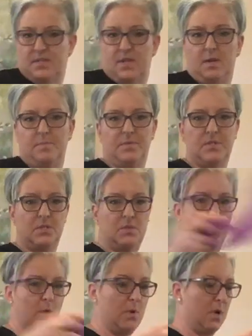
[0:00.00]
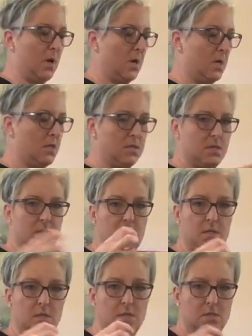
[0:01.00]
some sort,
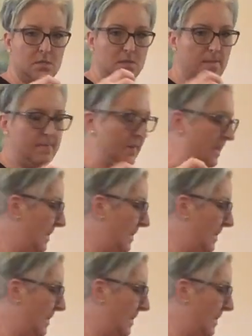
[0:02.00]
something